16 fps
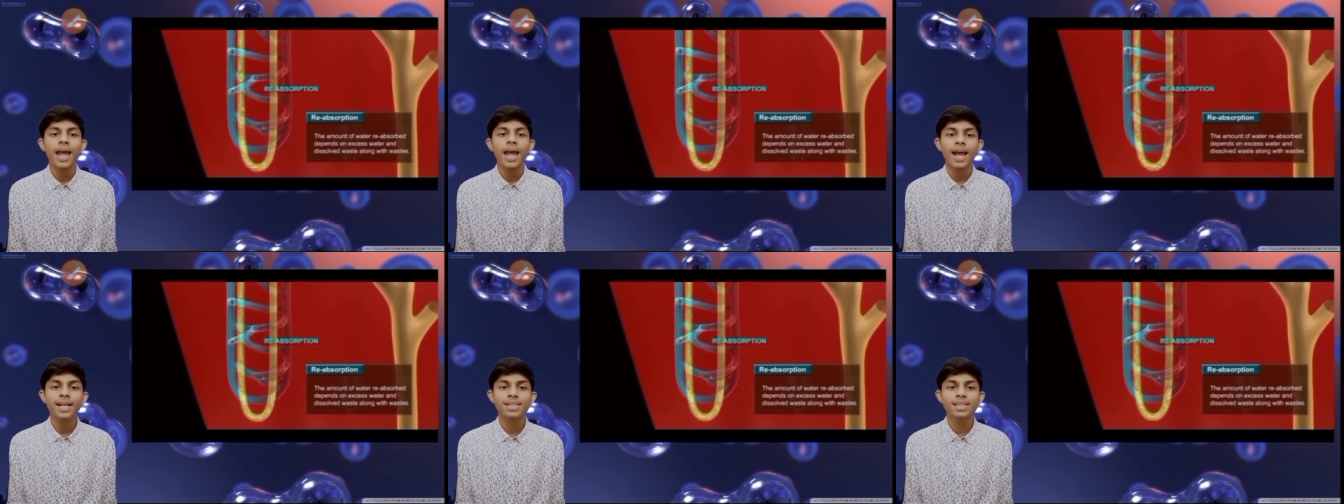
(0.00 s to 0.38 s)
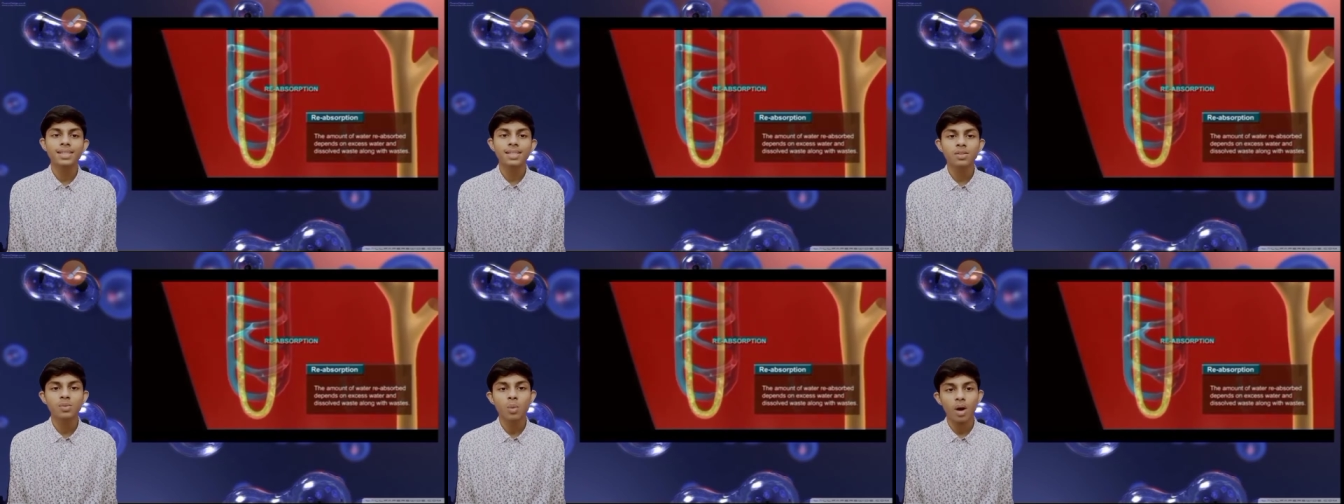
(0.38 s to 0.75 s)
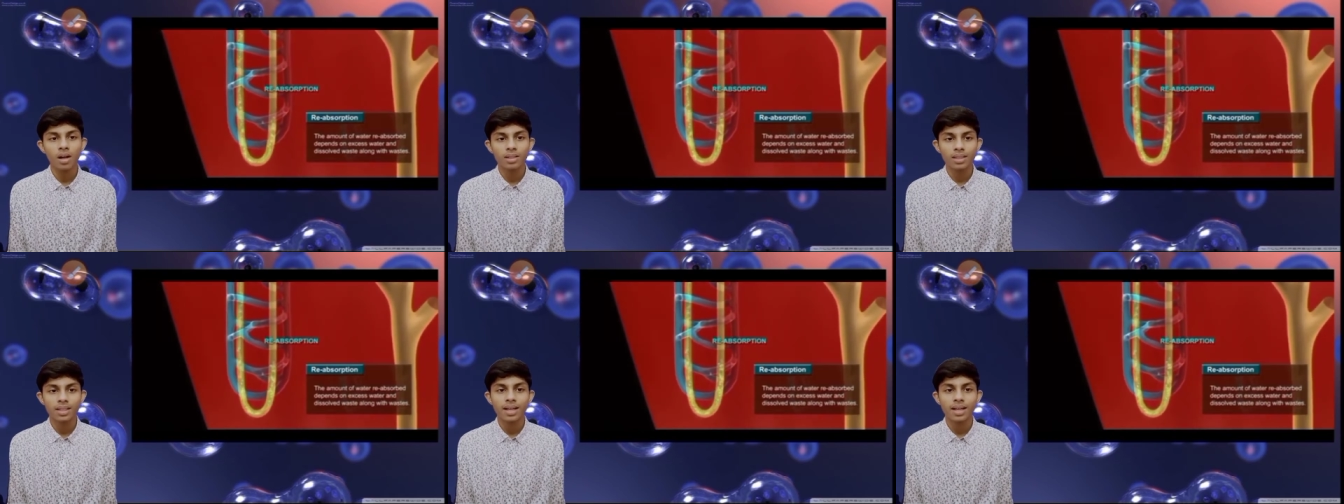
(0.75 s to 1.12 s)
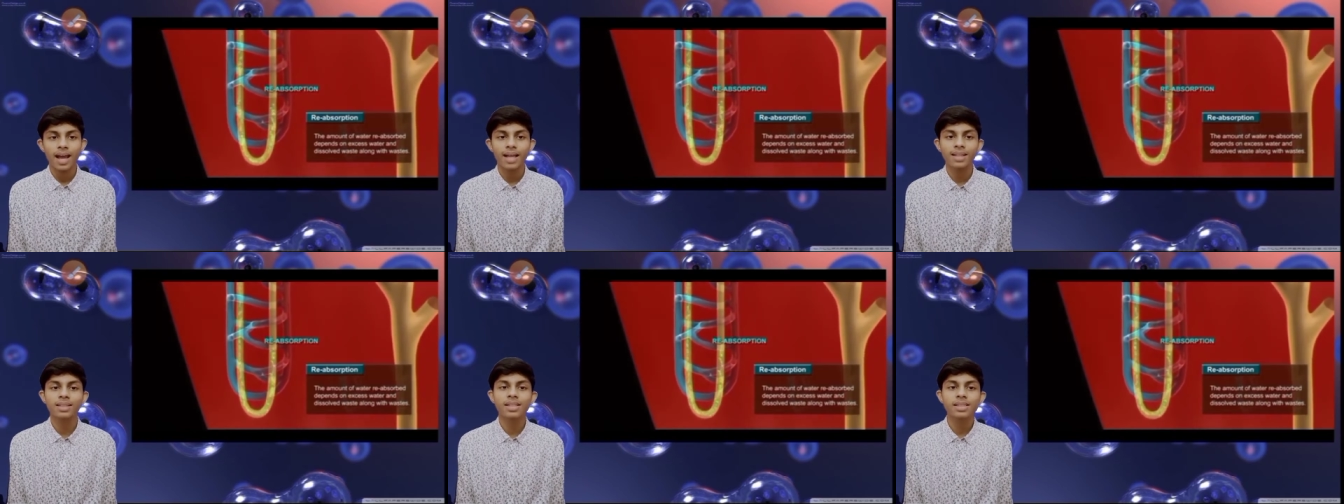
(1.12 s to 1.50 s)
excess water
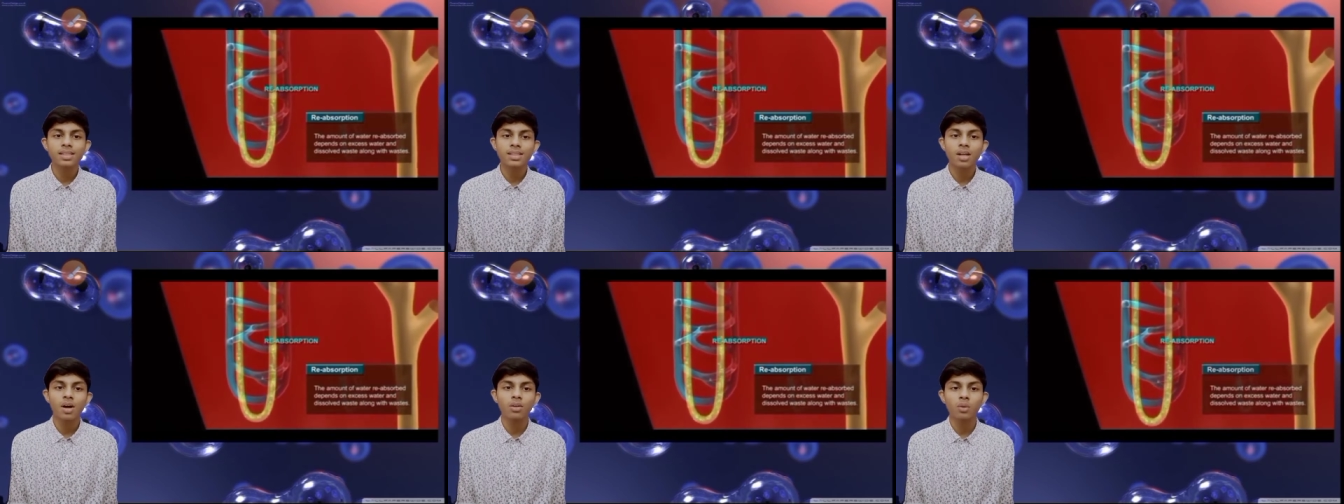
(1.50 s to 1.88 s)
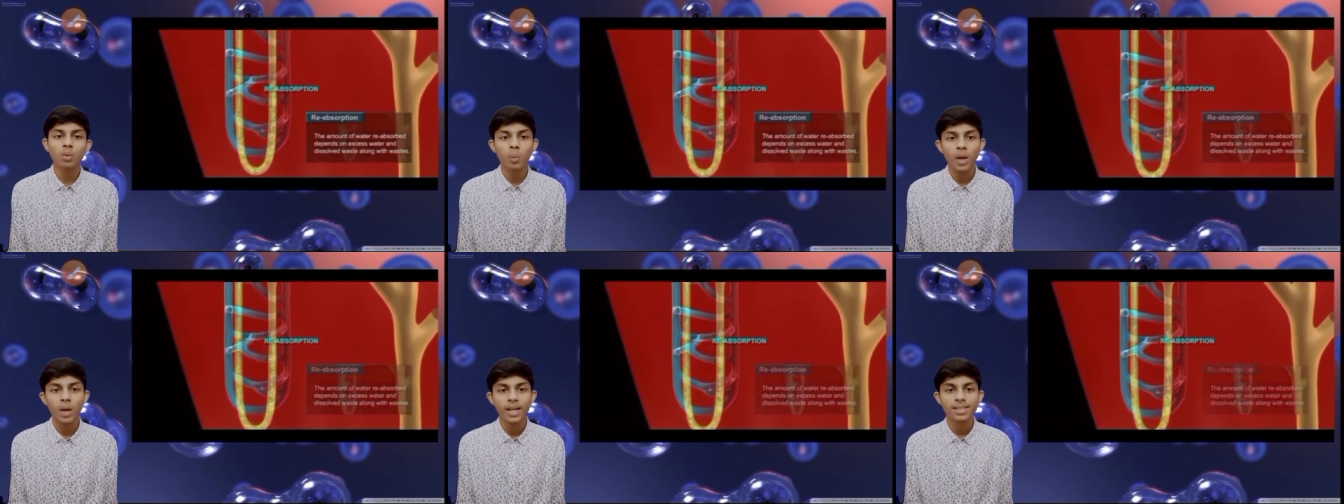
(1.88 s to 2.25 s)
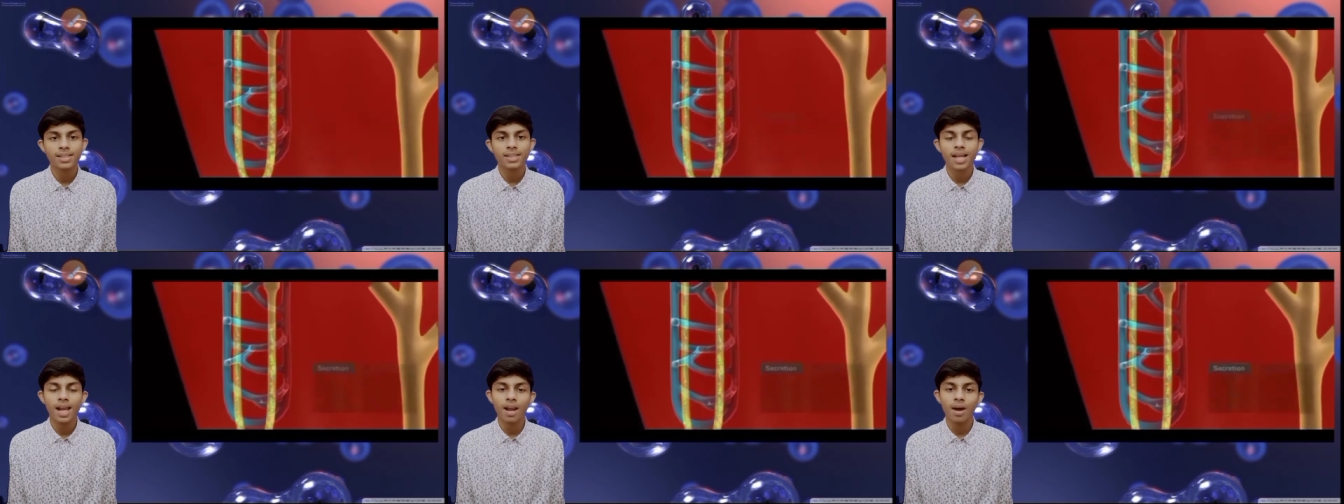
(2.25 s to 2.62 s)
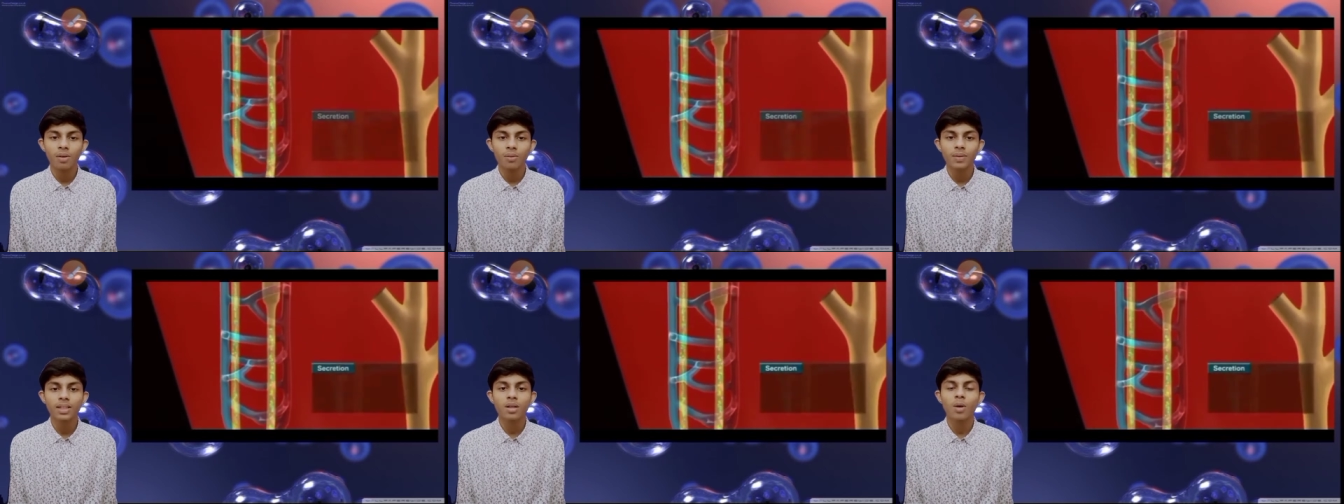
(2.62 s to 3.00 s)
and the dissolved waste
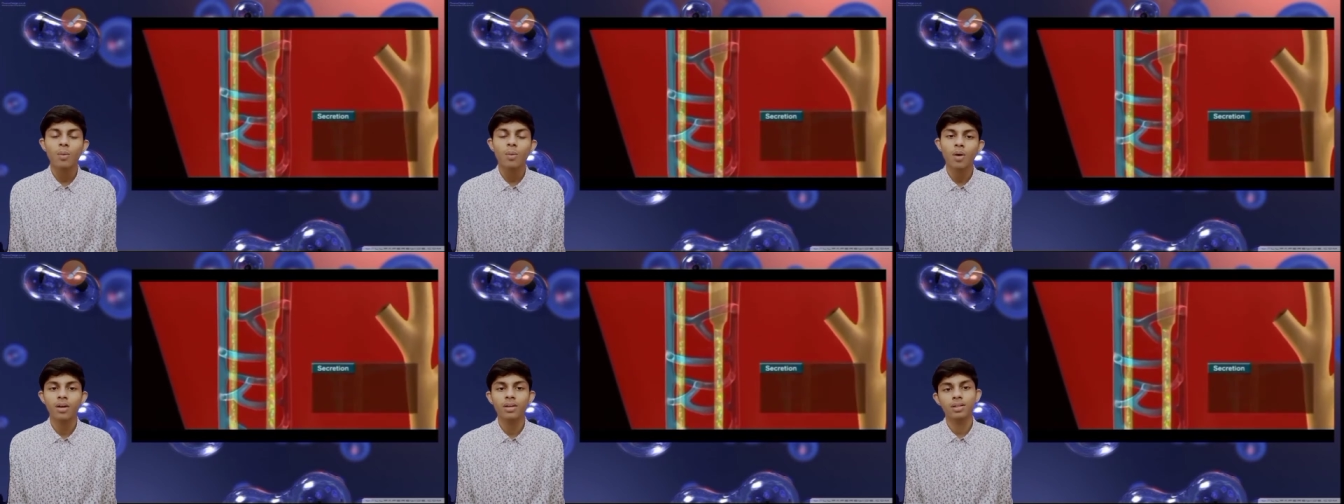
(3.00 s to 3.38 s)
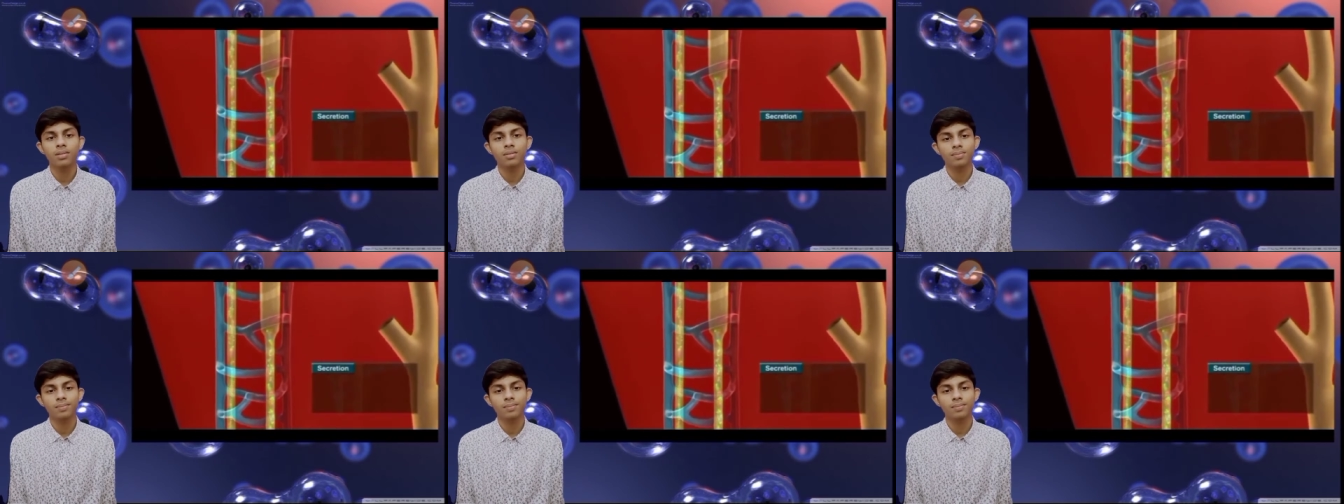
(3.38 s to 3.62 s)
along with water.